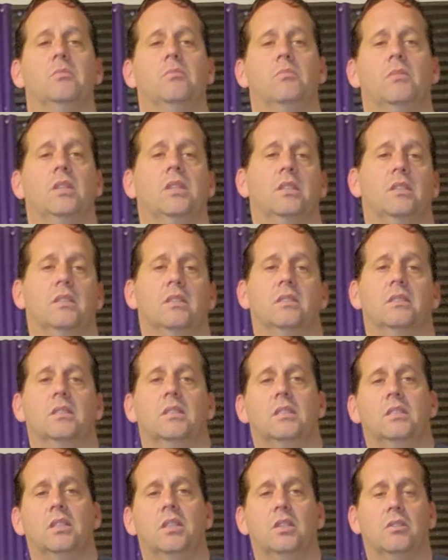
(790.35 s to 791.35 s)
and
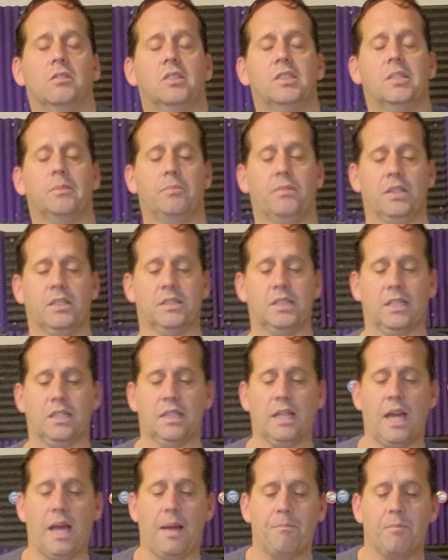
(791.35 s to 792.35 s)
some things
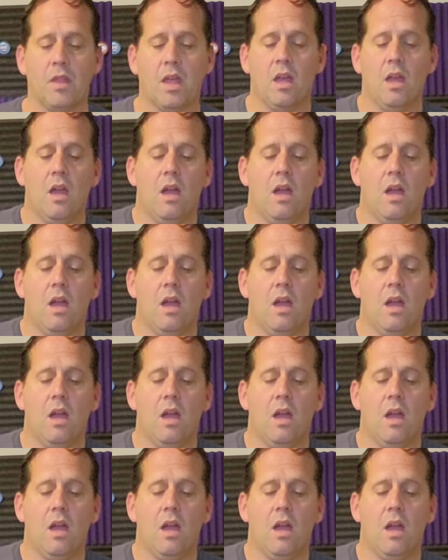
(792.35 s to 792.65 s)
like that.